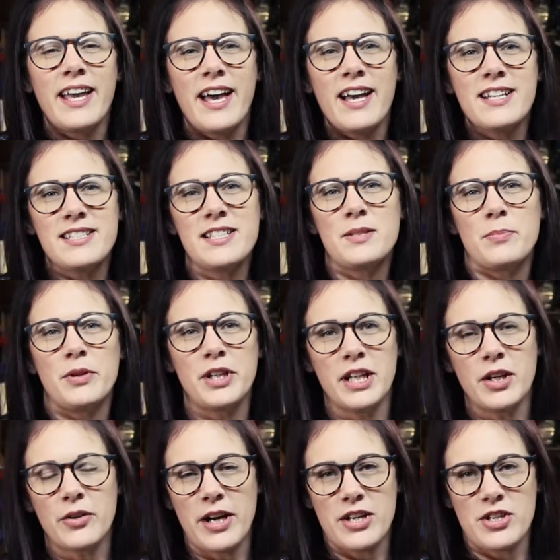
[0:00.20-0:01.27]
Hi guys, it's
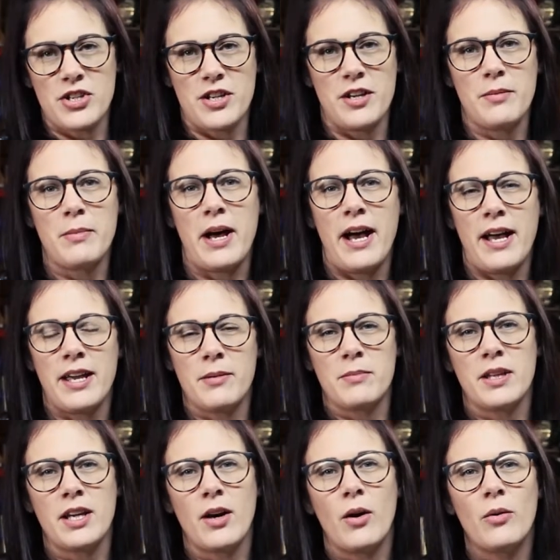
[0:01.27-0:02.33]
Brittany Gresham. I
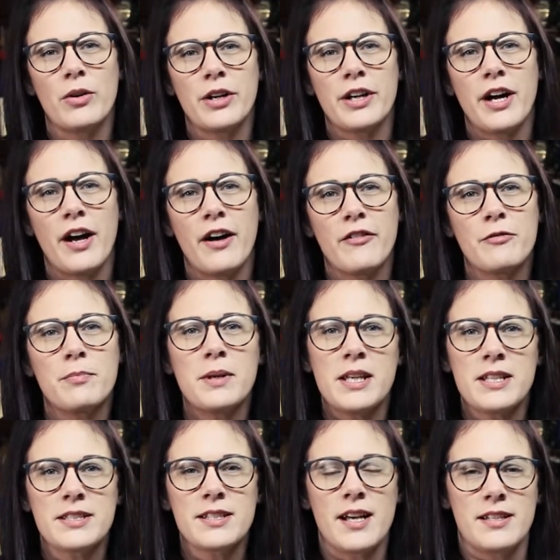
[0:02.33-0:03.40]
am the owner of
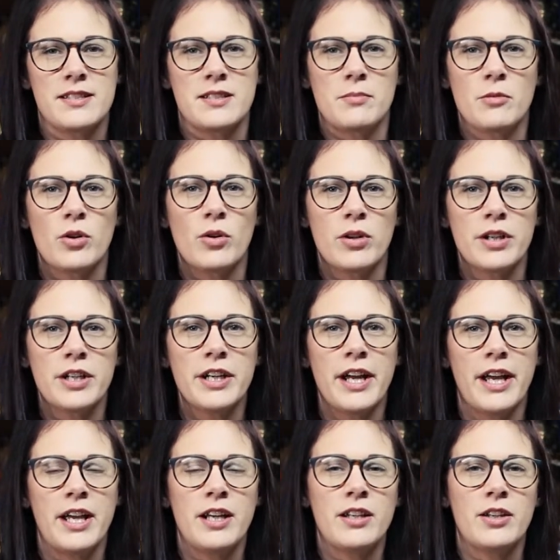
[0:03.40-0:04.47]
Bee's Custom Corner
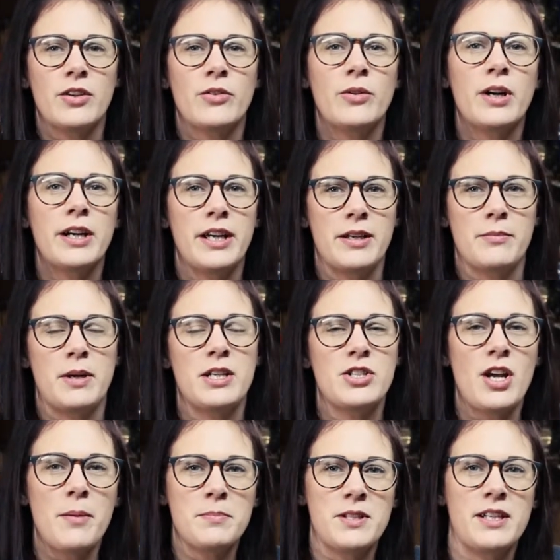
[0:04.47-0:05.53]
and you are in my
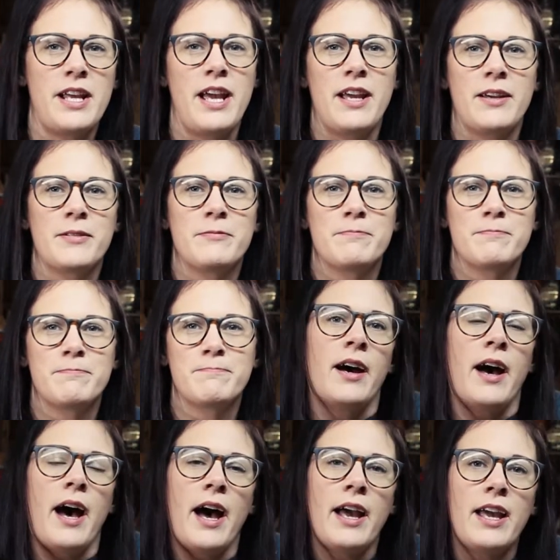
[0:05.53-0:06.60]
shop today.
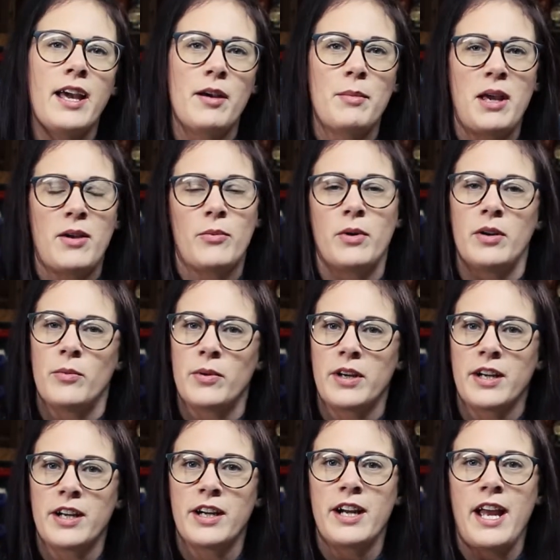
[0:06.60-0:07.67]
I am a
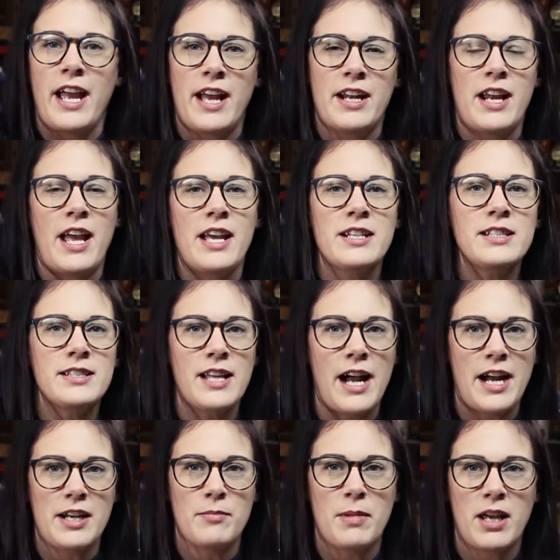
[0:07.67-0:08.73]
woodworker and a
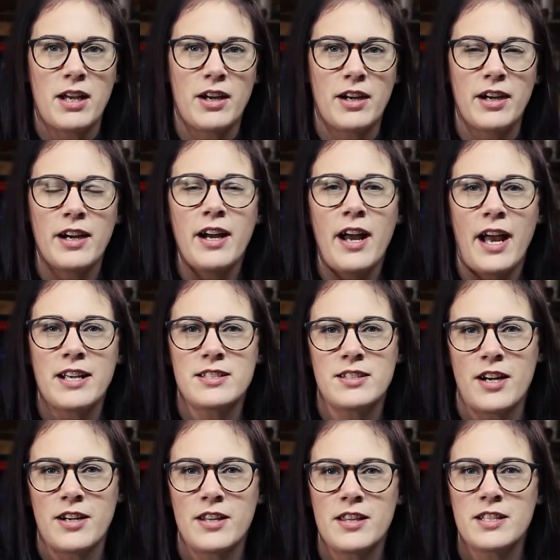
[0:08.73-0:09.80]
sign maker. I
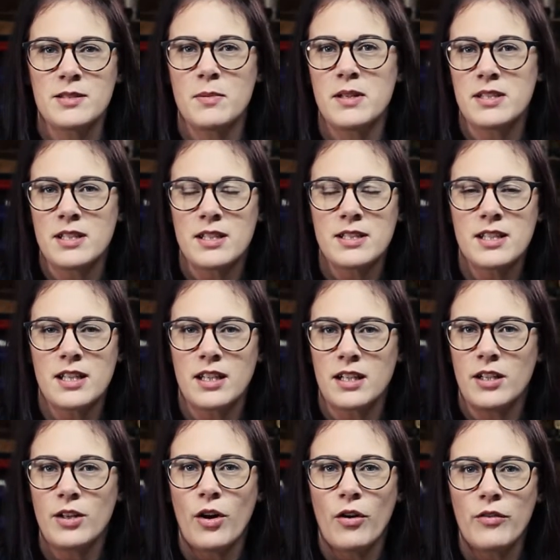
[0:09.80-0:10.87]
started this business a
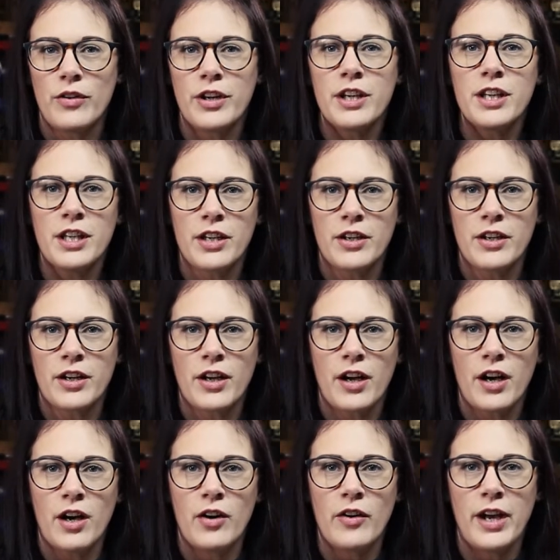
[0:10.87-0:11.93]
little over a year
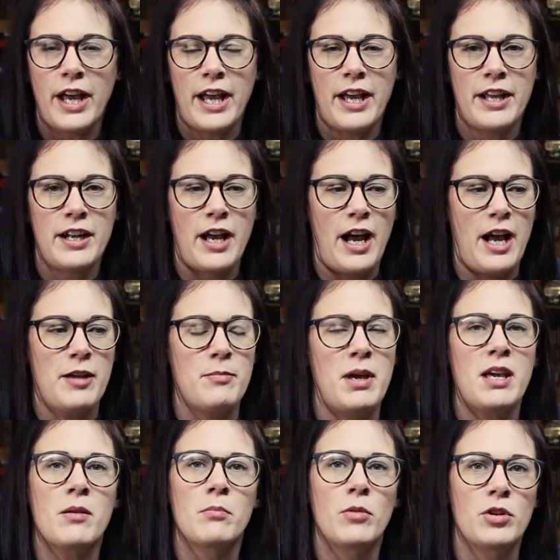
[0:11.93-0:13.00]
ago and I
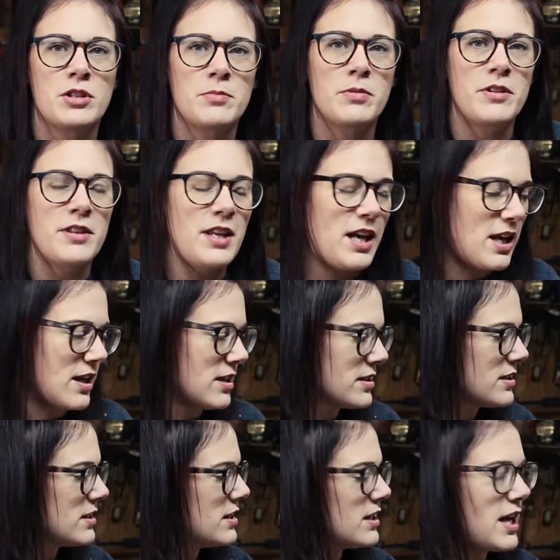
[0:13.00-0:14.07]
make multiple
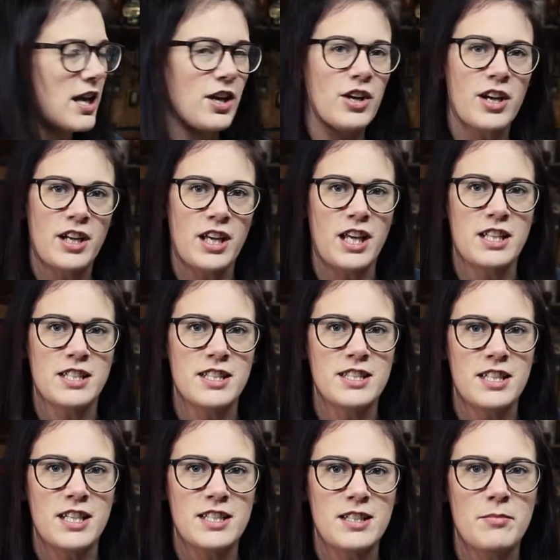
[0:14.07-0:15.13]
things. Today you're going to get to
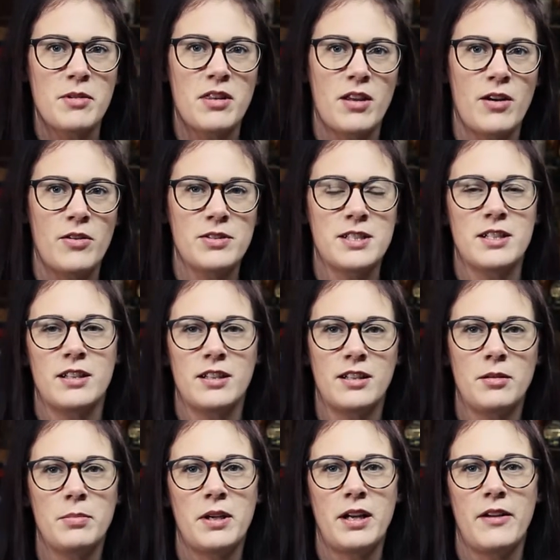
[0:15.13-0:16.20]
see some of those and a
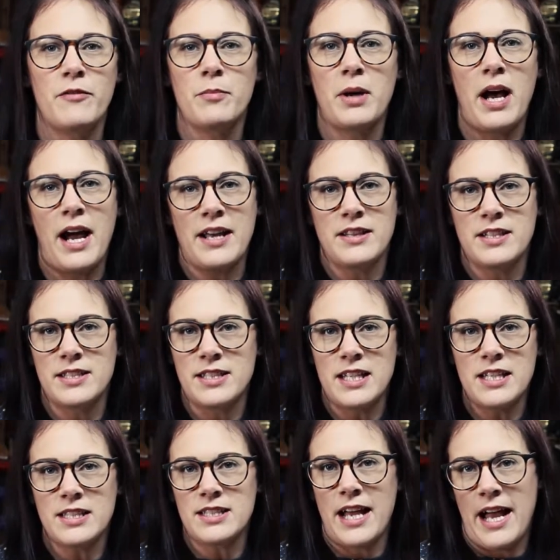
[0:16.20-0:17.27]
little bit of behind the
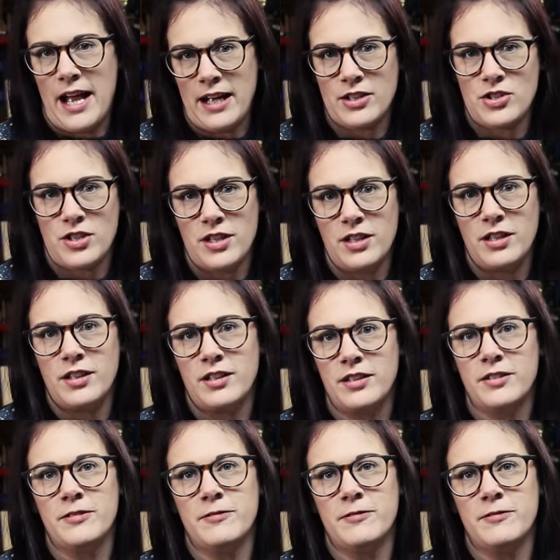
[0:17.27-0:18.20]
scenes action.